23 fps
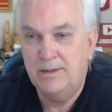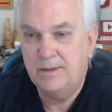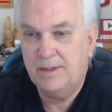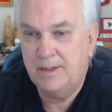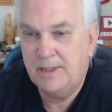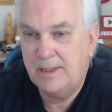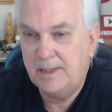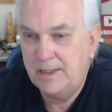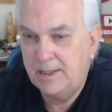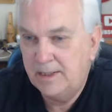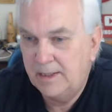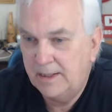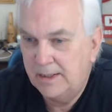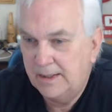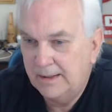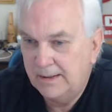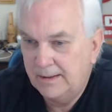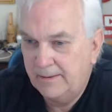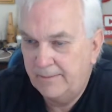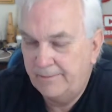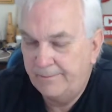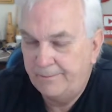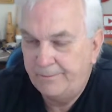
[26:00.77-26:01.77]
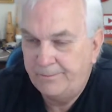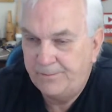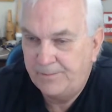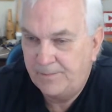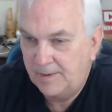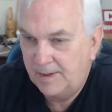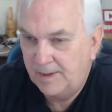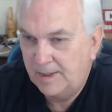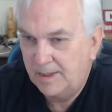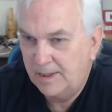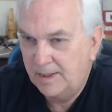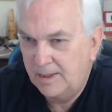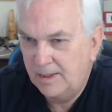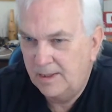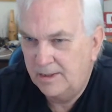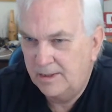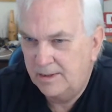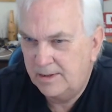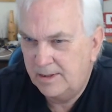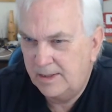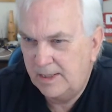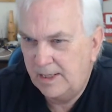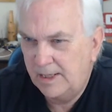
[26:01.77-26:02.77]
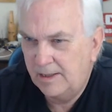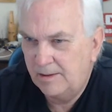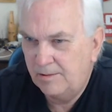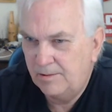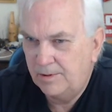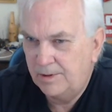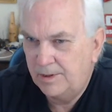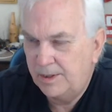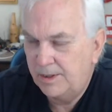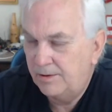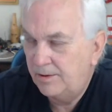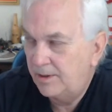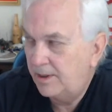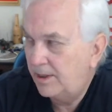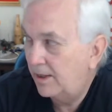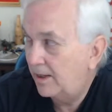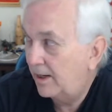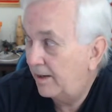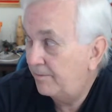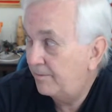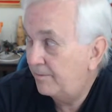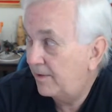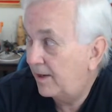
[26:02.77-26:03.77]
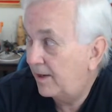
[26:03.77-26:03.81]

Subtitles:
see See how we're doing here.